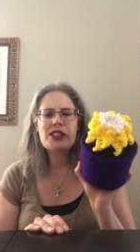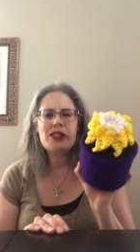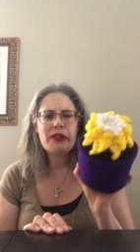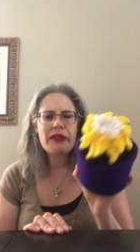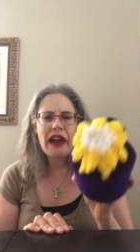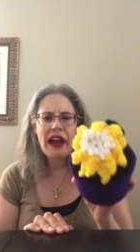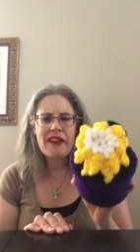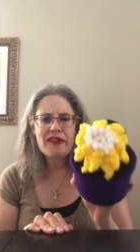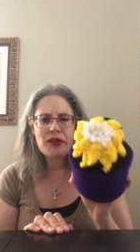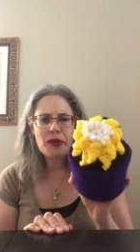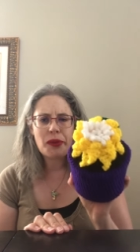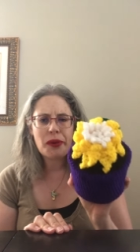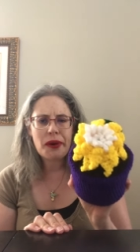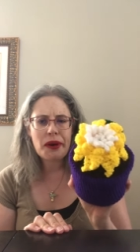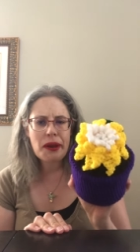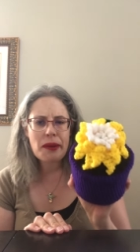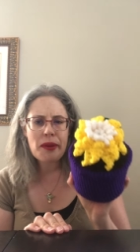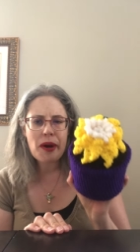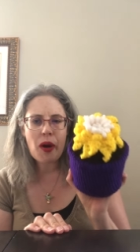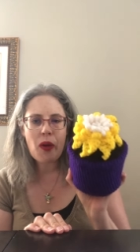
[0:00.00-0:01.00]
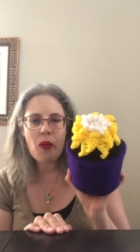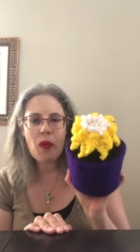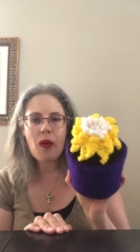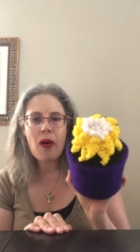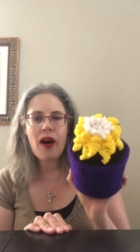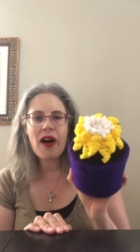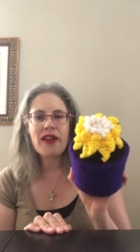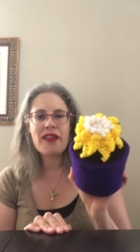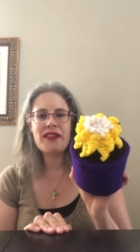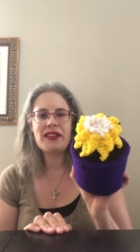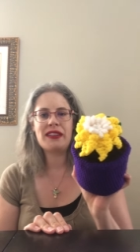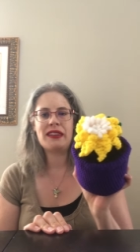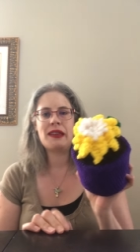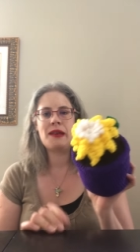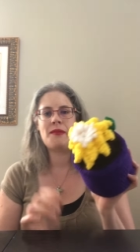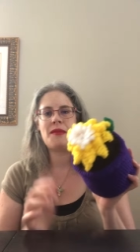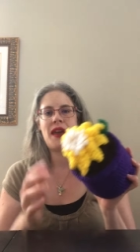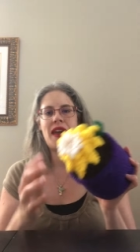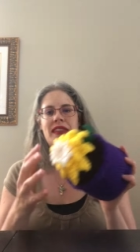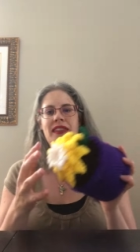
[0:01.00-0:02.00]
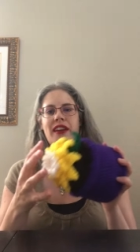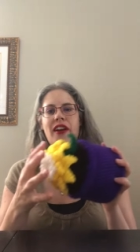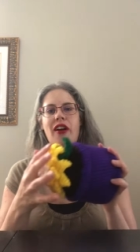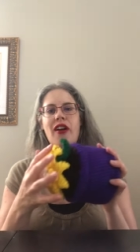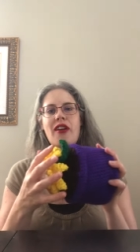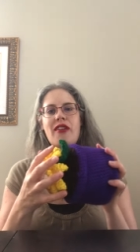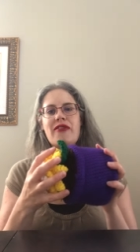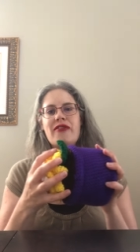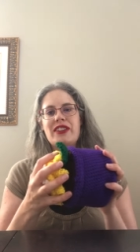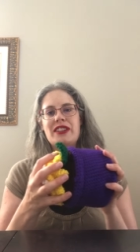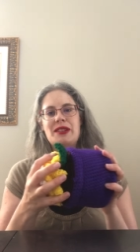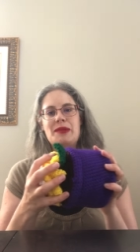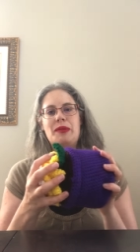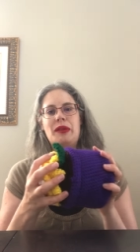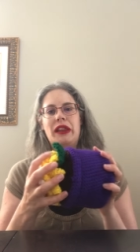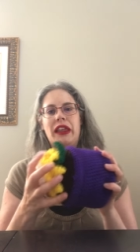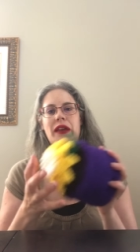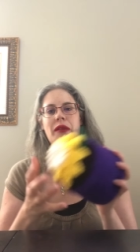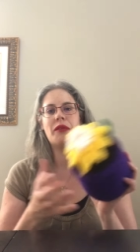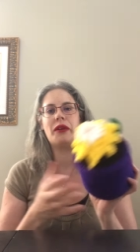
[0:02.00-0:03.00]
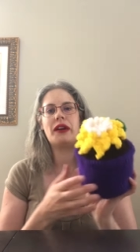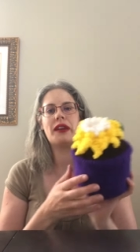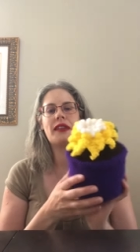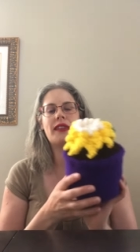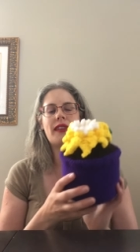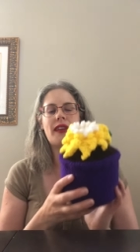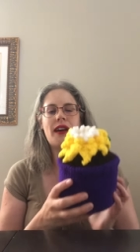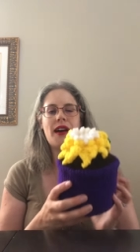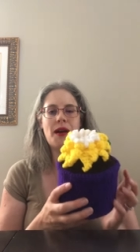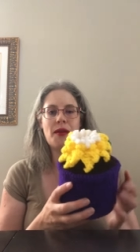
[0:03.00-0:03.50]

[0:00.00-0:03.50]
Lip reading: You don't have to worry about watering them, and they are fun to play with.